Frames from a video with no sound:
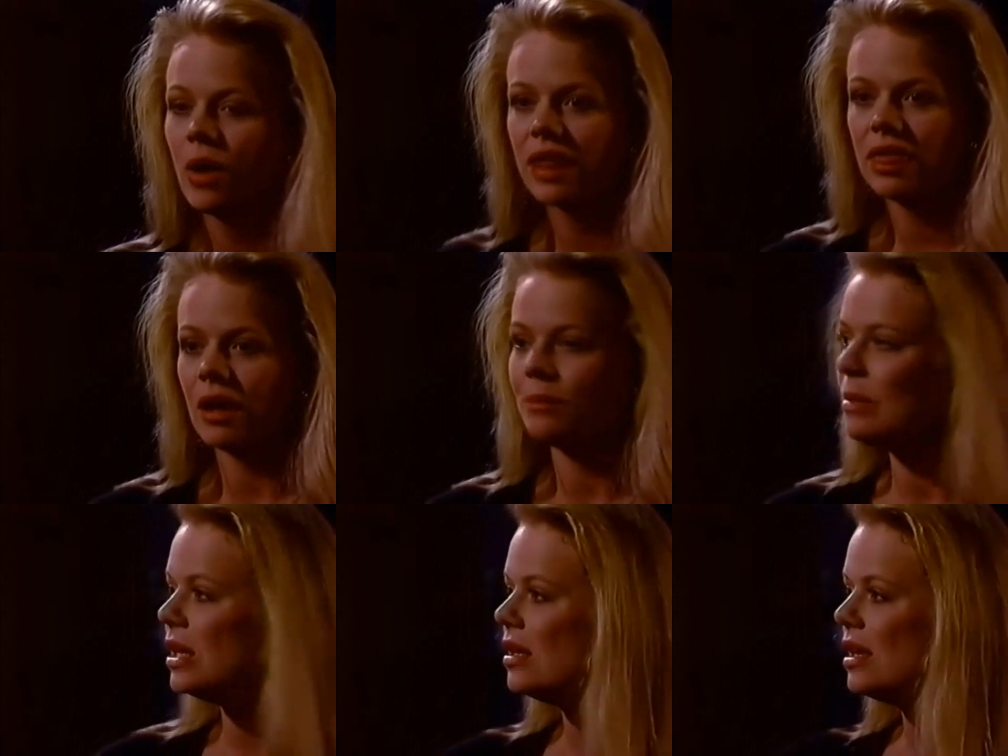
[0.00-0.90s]
Well, I thought
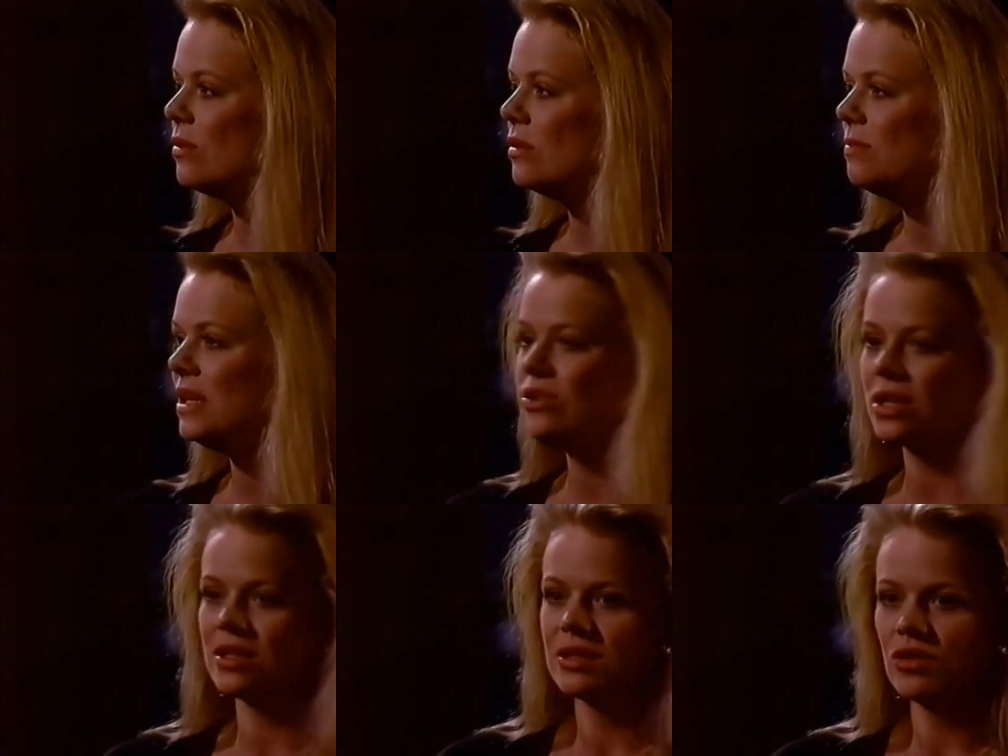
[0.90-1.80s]
maybe he would be
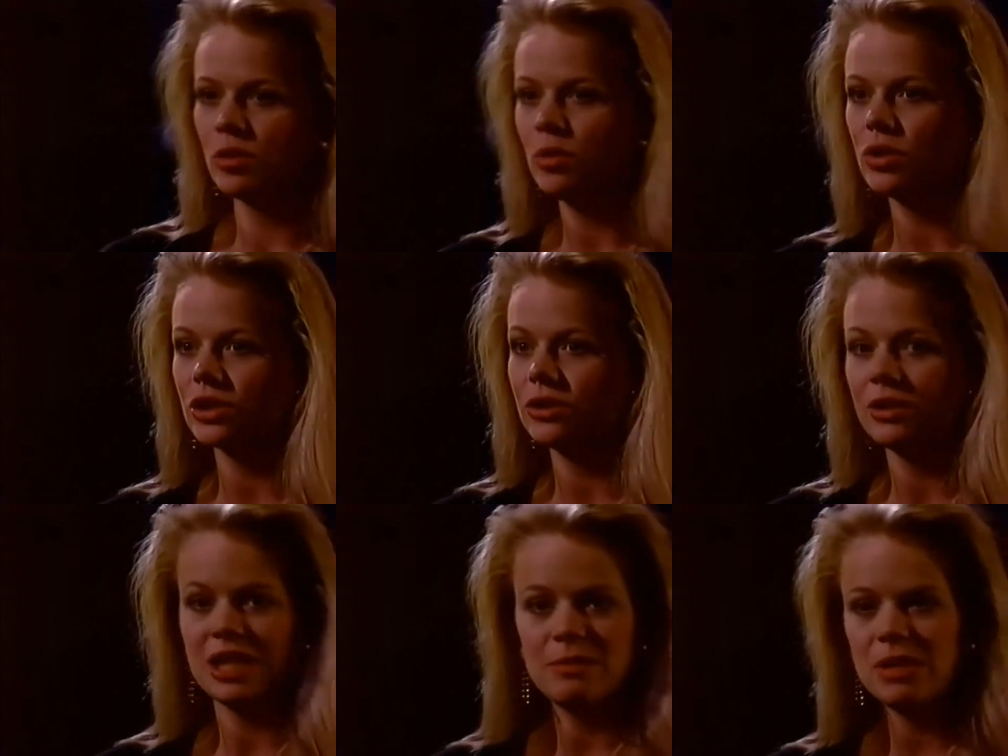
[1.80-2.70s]
dressed as a normal worker
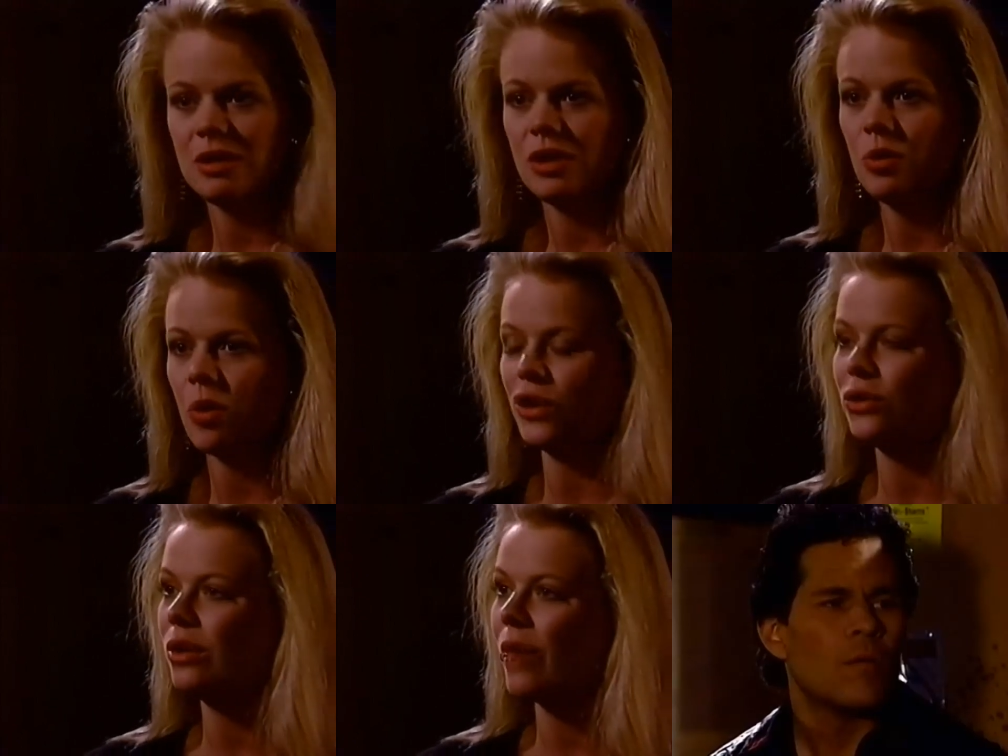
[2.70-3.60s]
and he'd be, you know,
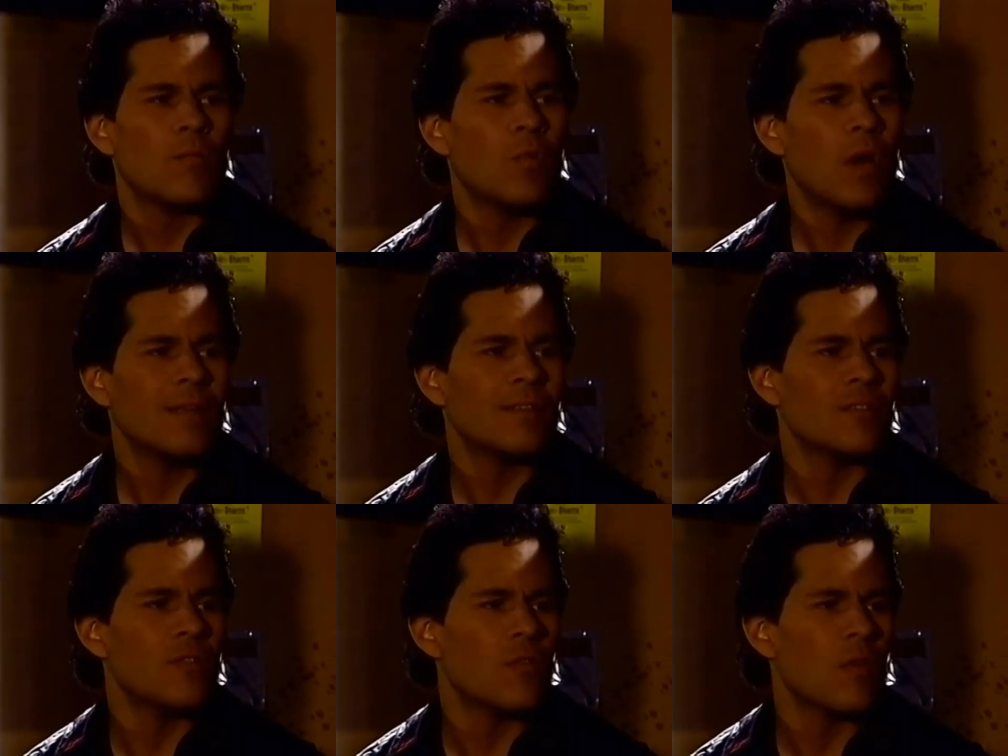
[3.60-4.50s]
wandering around. You could spot him.